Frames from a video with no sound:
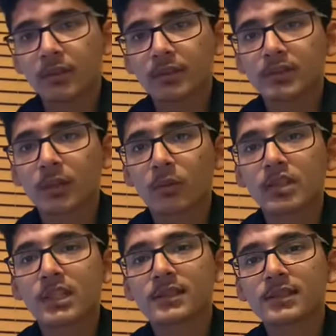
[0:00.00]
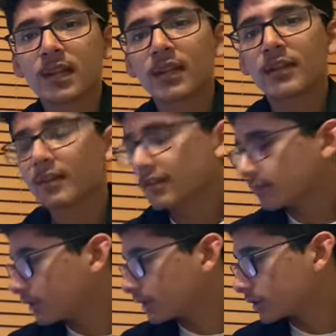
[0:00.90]
sandwich inside
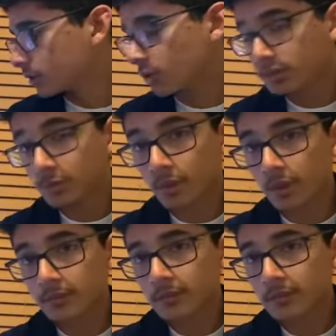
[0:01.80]
until golden brown.